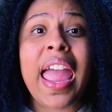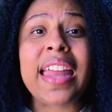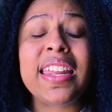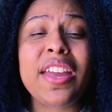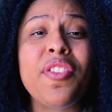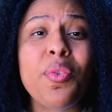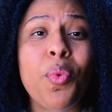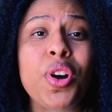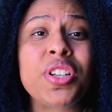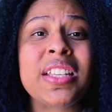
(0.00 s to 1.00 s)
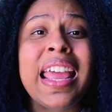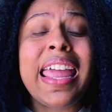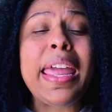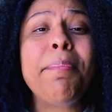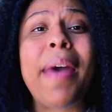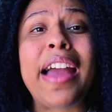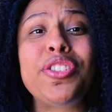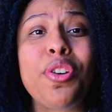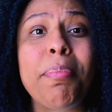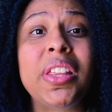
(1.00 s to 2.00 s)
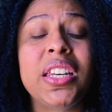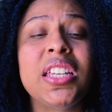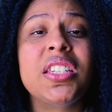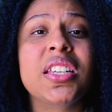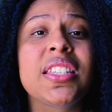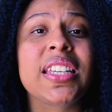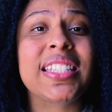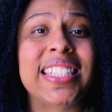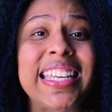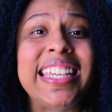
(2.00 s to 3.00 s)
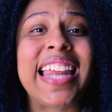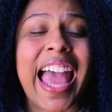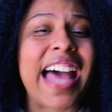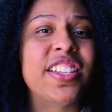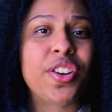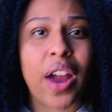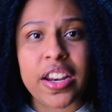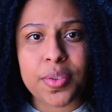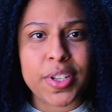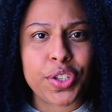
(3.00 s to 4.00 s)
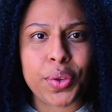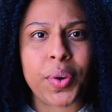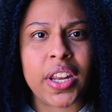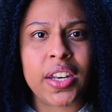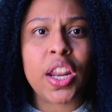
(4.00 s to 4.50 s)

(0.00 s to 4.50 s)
and even worse, impact your ability to succeed as a graduate student.